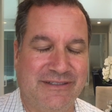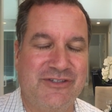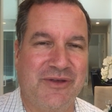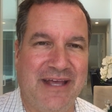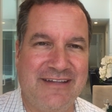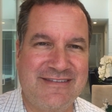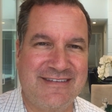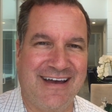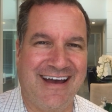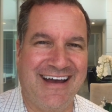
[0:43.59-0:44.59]
So that's
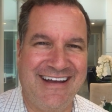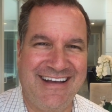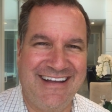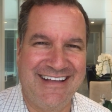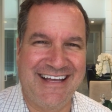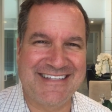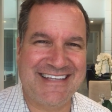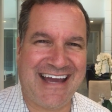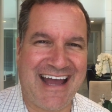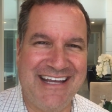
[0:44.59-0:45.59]
uh, that's
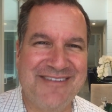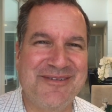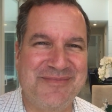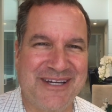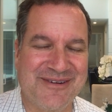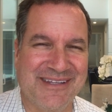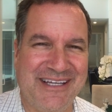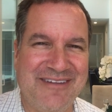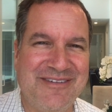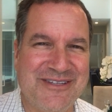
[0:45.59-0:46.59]
kind of a big
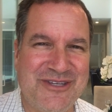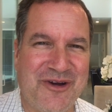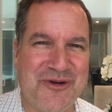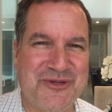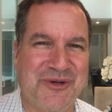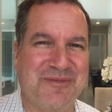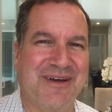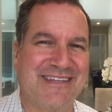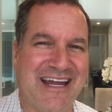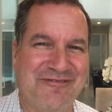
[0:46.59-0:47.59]
relief because you always worry
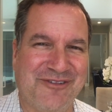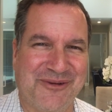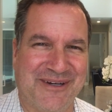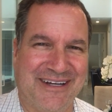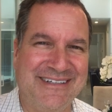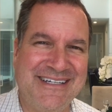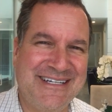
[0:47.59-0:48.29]
about that in Florida.